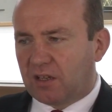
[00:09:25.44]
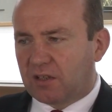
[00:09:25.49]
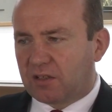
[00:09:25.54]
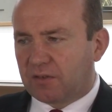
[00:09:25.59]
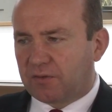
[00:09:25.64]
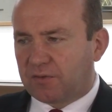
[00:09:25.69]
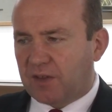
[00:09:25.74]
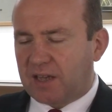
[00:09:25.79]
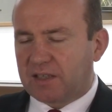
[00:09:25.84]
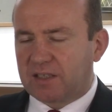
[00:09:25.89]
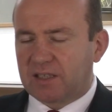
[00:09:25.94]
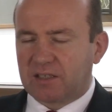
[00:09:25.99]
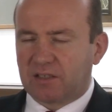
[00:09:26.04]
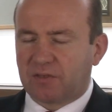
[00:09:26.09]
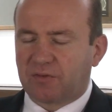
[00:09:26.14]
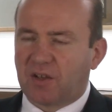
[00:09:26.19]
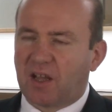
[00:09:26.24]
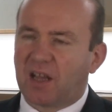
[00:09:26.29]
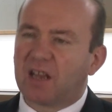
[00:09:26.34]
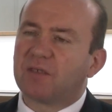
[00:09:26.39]
defending
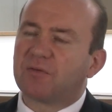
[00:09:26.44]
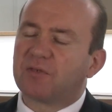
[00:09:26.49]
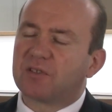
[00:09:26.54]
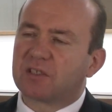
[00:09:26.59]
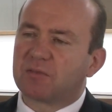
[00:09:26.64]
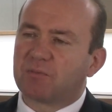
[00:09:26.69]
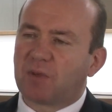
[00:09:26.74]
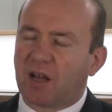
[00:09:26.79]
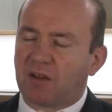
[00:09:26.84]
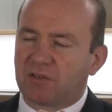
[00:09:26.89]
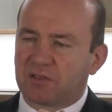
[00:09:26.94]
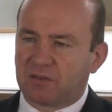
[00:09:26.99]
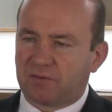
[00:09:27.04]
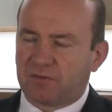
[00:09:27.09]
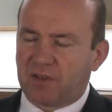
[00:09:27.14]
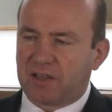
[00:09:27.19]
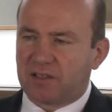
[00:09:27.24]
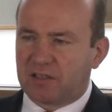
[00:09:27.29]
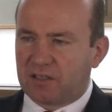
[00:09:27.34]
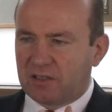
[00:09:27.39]
the faith is about
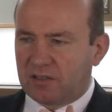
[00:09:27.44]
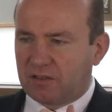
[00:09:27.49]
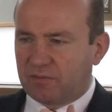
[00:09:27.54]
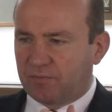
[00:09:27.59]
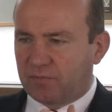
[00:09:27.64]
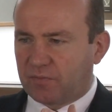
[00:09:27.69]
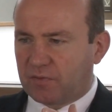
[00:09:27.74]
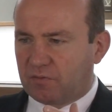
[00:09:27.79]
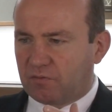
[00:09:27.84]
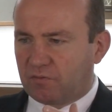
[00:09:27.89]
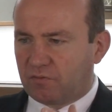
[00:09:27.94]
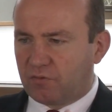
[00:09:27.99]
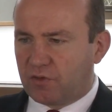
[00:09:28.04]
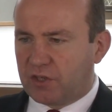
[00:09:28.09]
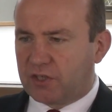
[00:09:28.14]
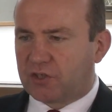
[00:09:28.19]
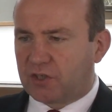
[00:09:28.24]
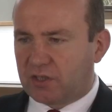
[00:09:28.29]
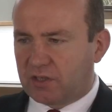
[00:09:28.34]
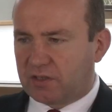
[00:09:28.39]
defending
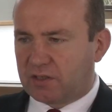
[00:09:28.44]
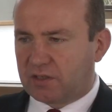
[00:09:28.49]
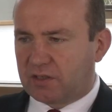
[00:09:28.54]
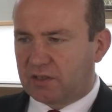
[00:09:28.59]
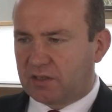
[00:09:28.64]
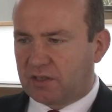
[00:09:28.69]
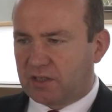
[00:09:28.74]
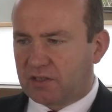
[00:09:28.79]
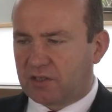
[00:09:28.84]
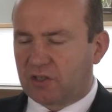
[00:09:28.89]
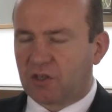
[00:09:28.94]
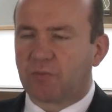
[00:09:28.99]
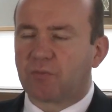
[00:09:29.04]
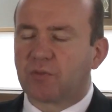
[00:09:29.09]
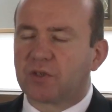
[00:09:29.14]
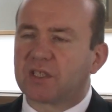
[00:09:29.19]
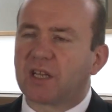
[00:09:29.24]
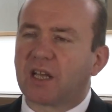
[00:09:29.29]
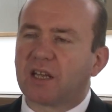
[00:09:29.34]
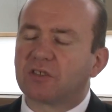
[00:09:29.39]
rigid
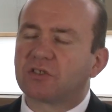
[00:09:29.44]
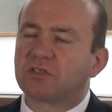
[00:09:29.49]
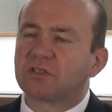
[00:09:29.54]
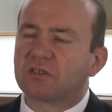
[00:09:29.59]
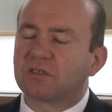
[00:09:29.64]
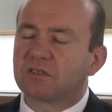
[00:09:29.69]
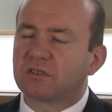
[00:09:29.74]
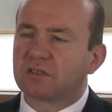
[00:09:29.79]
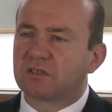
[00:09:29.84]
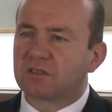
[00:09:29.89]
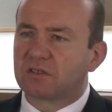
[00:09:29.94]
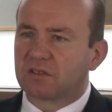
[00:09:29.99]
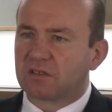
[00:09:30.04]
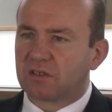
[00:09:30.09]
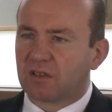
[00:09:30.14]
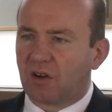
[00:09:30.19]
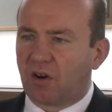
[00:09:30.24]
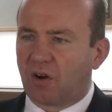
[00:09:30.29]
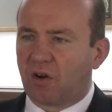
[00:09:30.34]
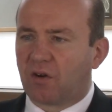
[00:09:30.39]
interpretations
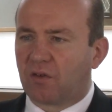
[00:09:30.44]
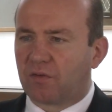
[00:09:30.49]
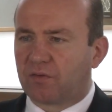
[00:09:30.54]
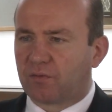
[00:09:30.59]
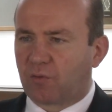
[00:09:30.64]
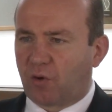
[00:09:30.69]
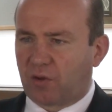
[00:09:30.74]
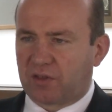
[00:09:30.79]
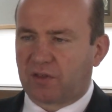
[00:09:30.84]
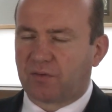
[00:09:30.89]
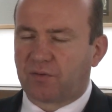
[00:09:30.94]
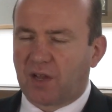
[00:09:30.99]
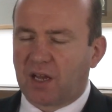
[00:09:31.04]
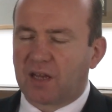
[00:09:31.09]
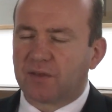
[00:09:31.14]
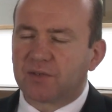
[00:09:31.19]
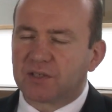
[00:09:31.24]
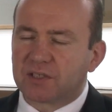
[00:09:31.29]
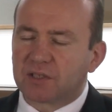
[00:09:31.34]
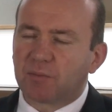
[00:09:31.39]
of what the
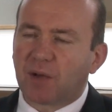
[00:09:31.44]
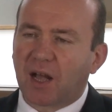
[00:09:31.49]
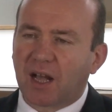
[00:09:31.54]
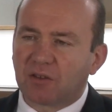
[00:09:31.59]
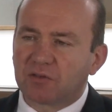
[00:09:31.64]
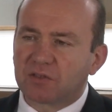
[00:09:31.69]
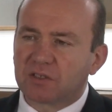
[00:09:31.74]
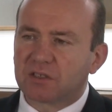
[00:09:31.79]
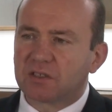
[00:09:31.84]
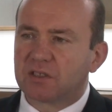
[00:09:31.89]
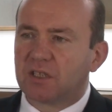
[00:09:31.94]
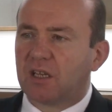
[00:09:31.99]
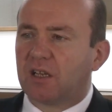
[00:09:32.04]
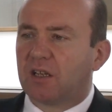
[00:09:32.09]
faith is about